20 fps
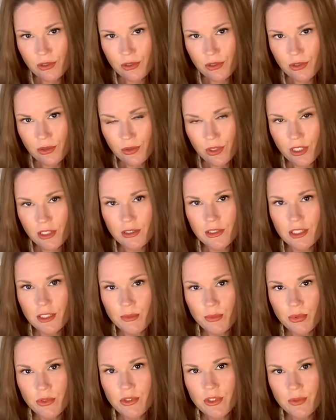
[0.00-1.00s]
Okay,
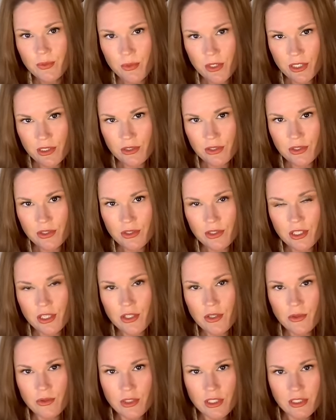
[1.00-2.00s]
temperance means that
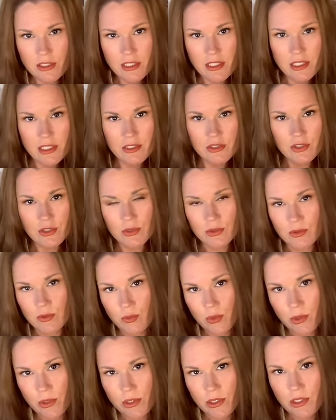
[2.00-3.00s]
you did the internal
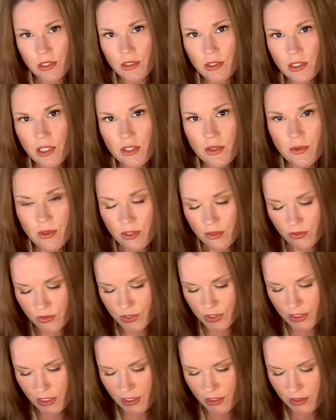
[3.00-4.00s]
work and you
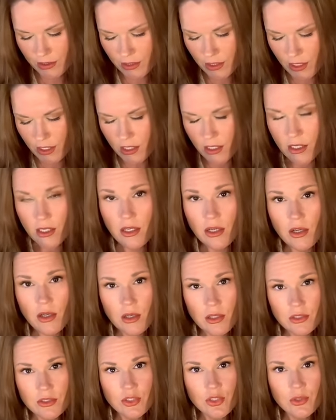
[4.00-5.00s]
understand a
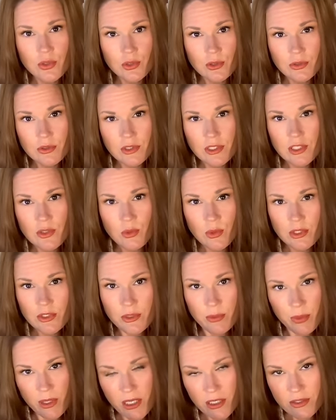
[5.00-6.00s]
hard truth as well as
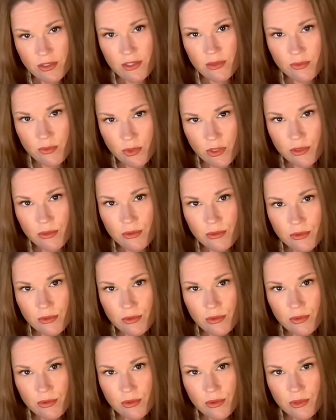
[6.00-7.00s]
a positive one.
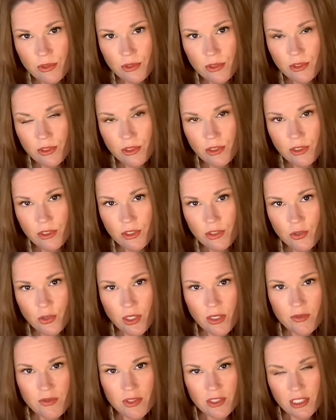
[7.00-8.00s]
You
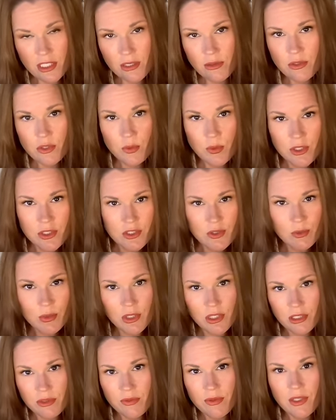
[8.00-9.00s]
have to take
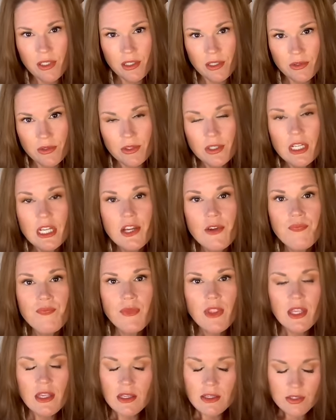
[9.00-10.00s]
responsibility for either.
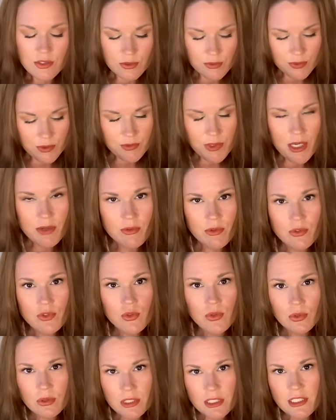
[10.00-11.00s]
So if you've ever
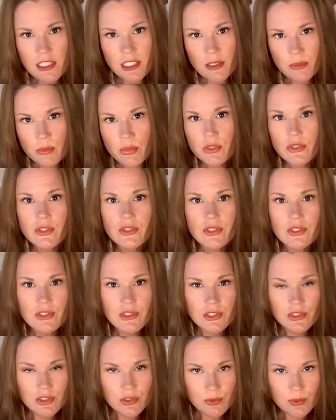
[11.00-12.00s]
truly temperanced a
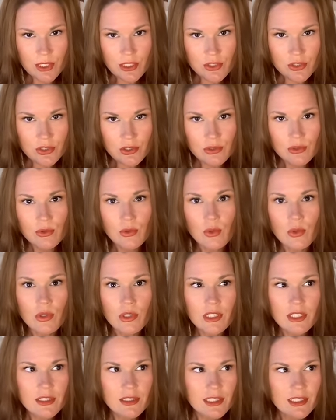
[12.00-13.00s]
situation or
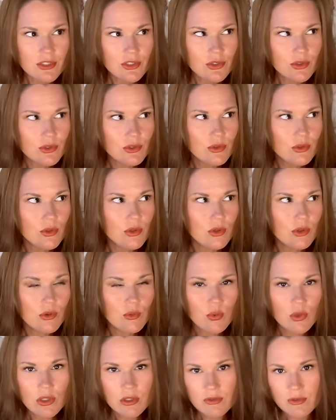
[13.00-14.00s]
connection or
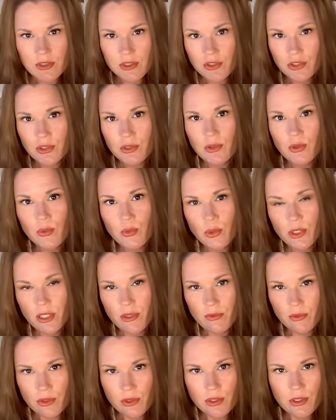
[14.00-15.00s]
work function or
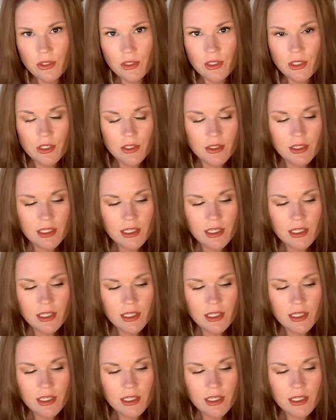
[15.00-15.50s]
whatever, and you're like,